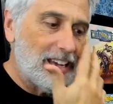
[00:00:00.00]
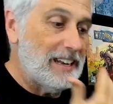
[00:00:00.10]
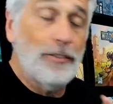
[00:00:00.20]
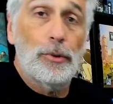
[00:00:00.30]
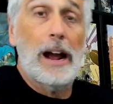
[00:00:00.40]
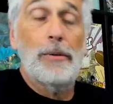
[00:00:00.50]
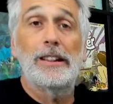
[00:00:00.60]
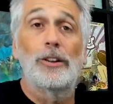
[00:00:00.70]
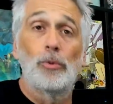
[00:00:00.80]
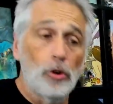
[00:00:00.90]
And even when I read
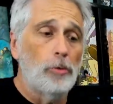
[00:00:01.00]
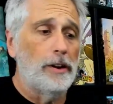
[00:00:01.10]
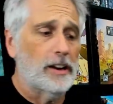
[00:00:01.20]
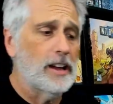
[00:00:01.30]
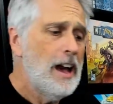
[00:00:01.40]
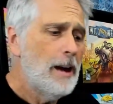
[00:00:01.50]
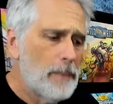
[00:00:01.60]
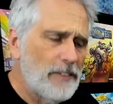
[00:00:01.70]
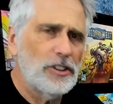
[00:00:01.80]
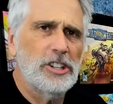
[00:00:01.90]
the rulebook,
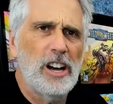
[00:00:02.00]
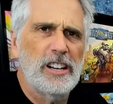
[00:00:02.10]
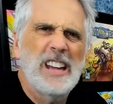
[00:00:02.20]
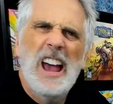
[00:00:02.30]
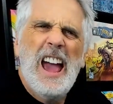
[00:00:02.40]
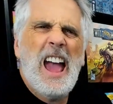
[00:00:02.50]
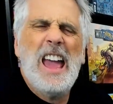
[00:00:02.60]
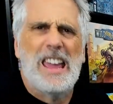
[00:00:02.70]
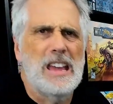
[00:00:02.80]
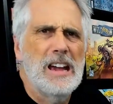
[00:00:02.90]
my first thought is,
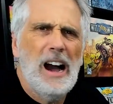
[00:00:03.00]
hey,